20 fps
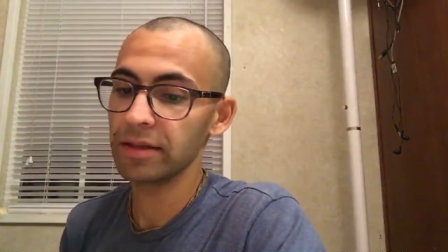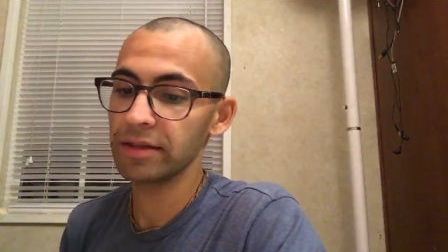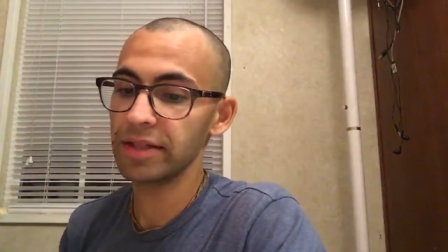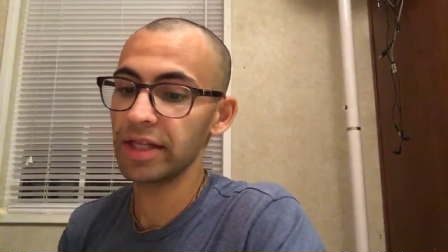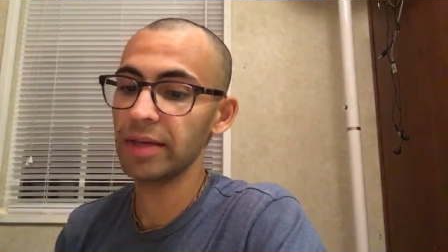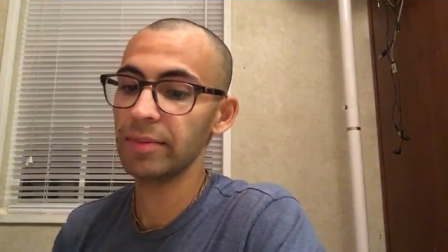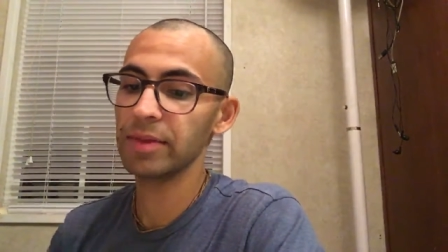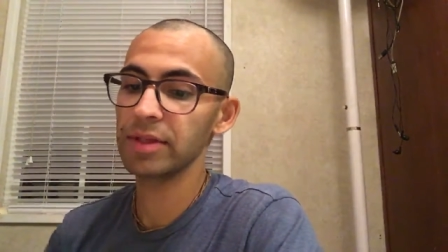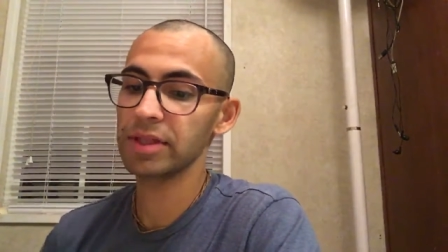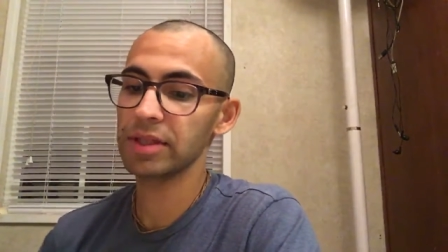
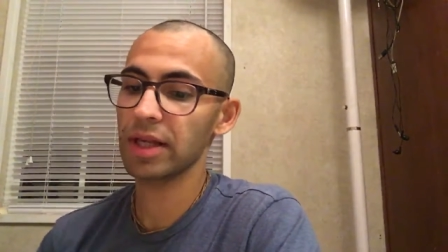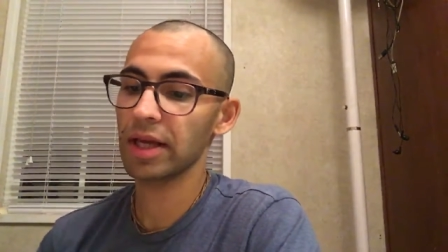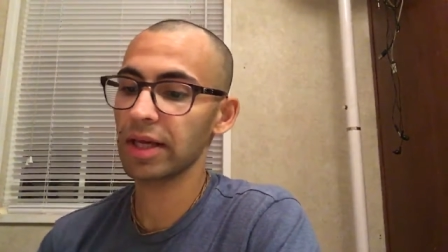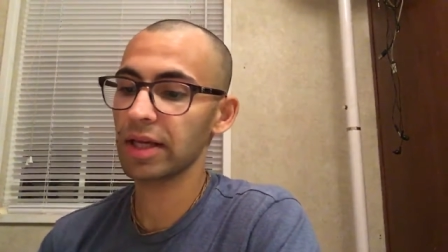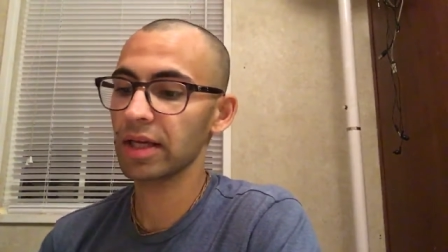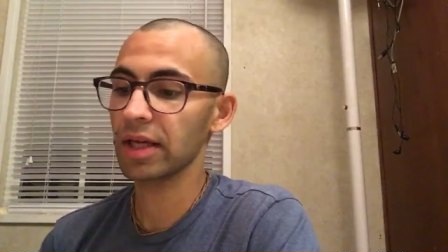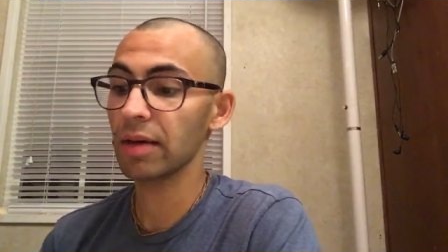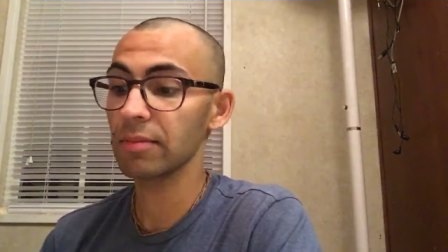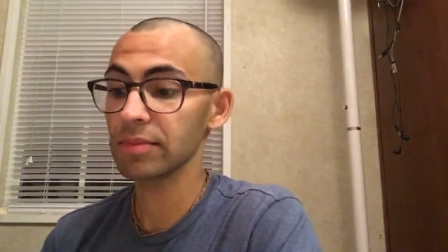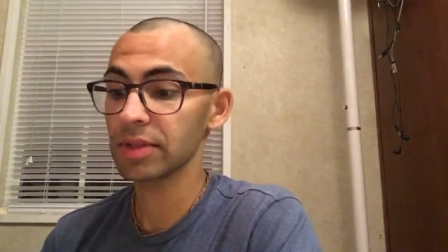demons
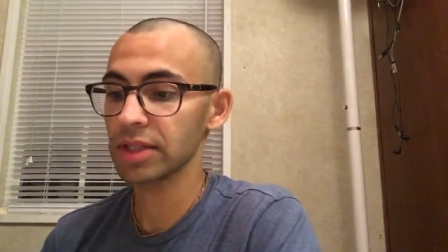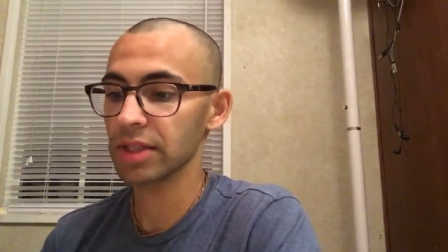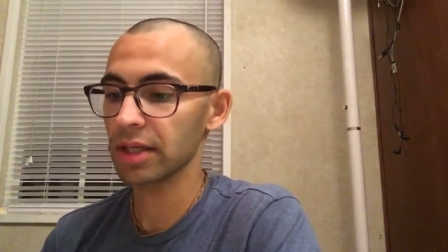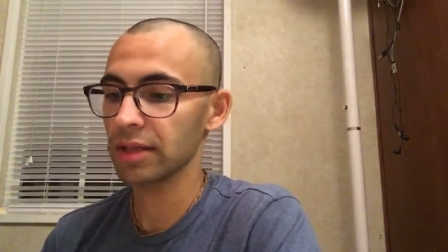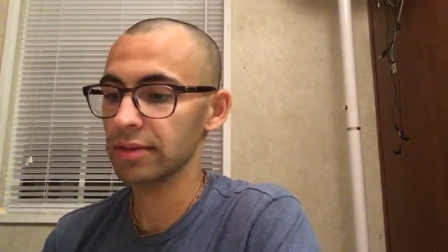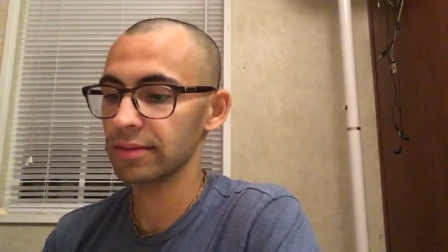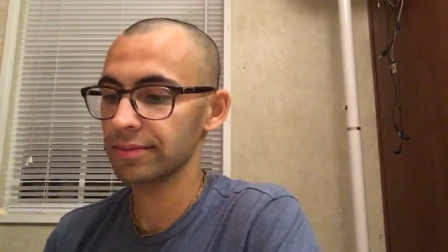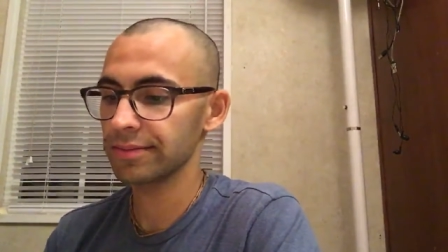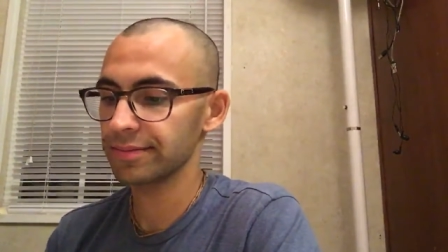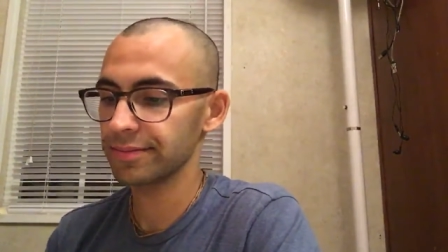like
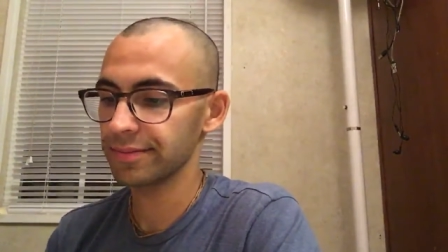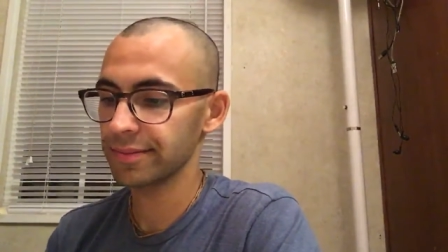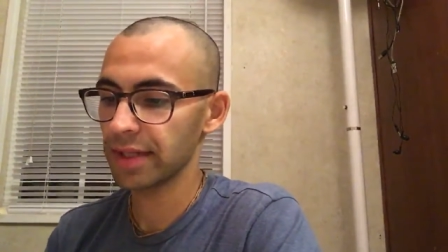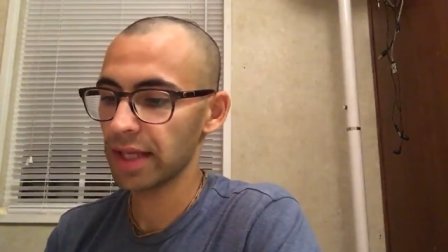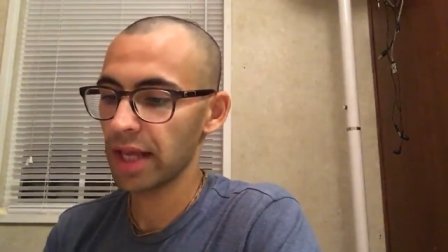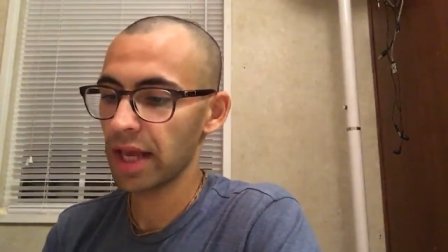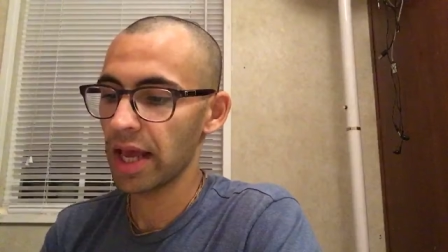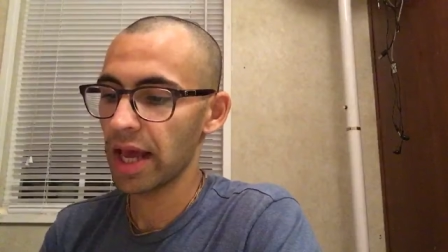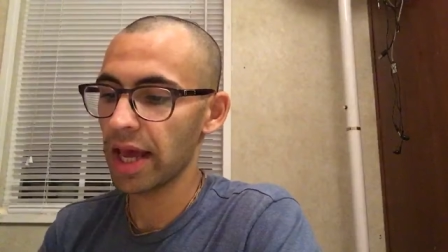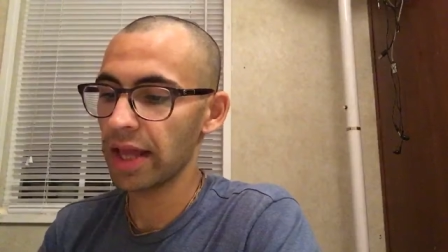Kamsa
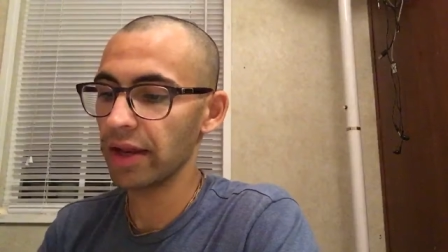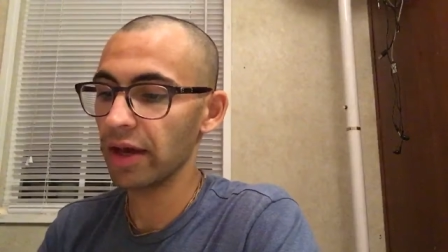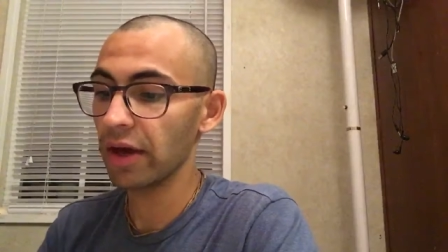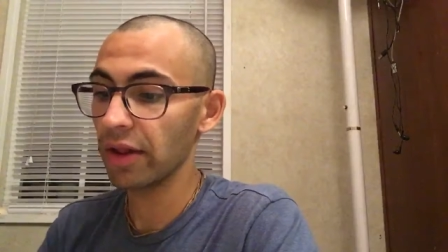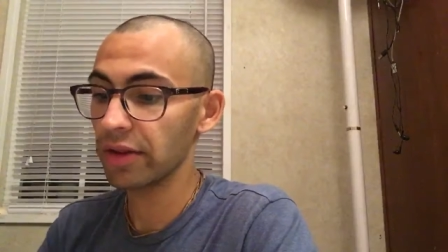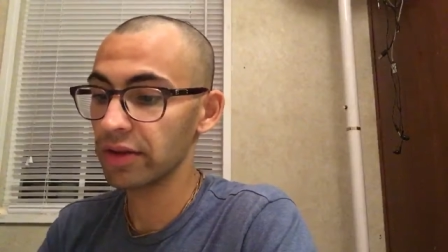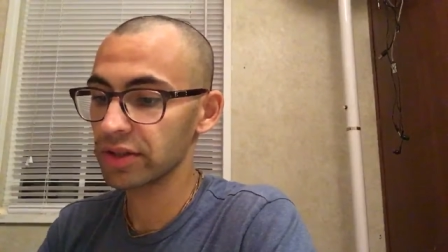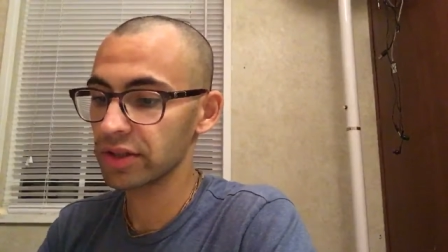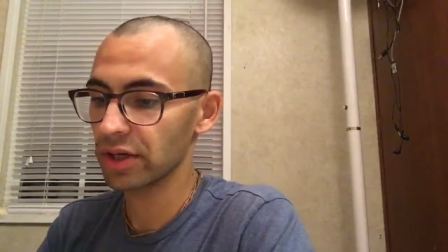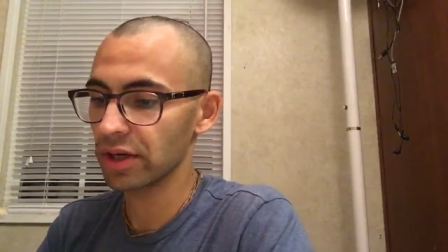and
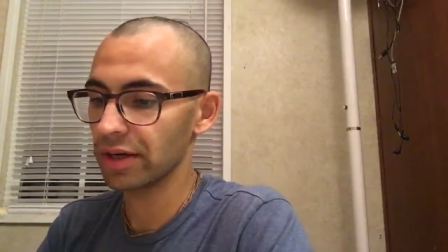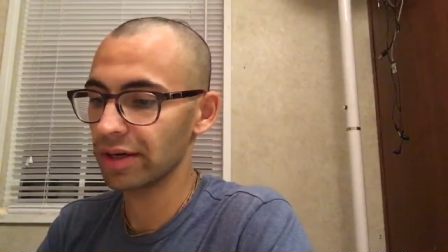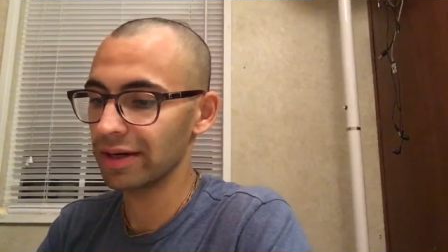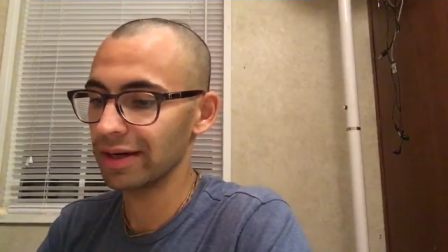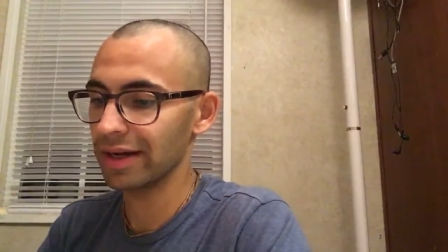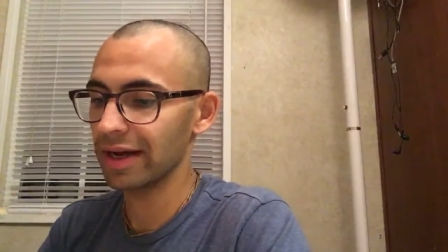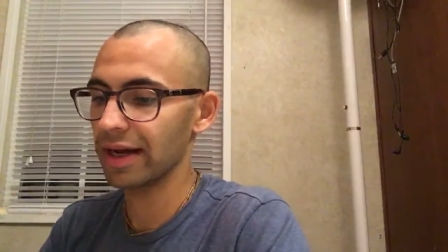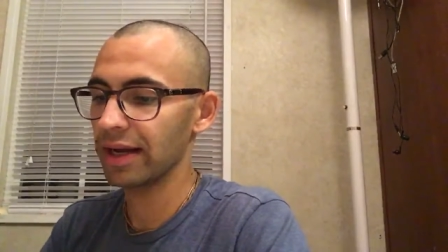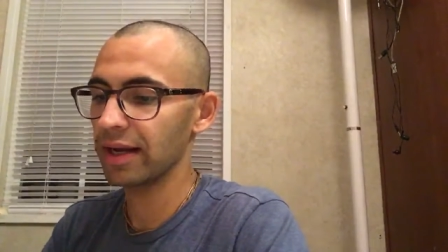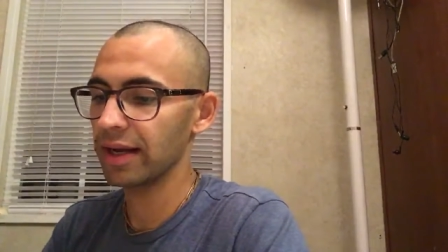others are
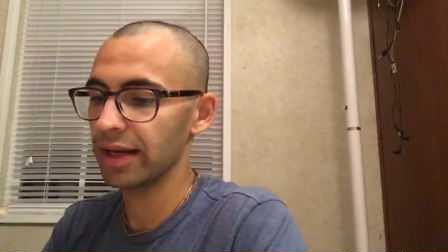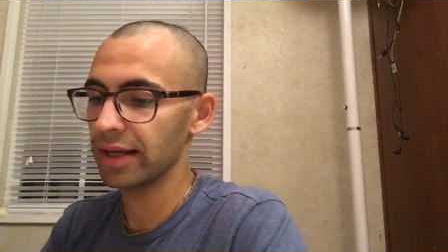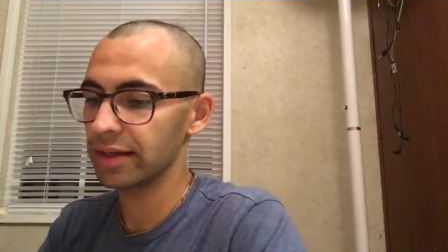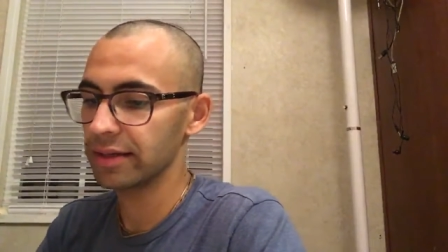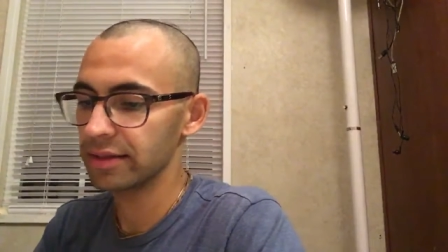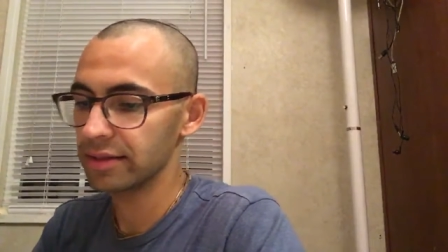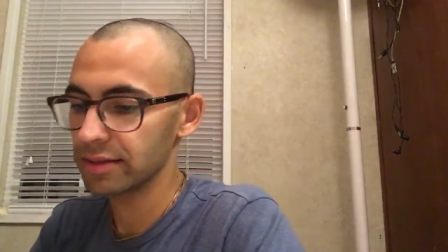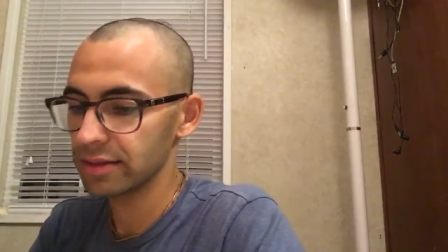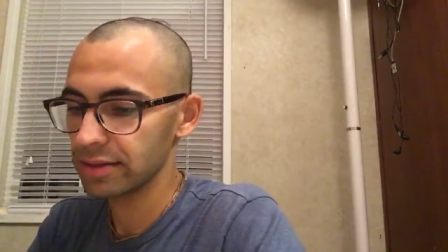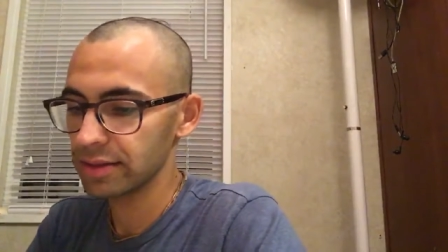
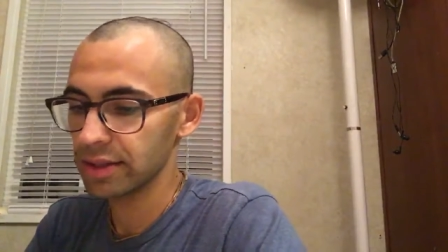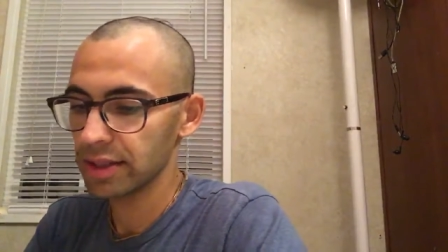annihilated.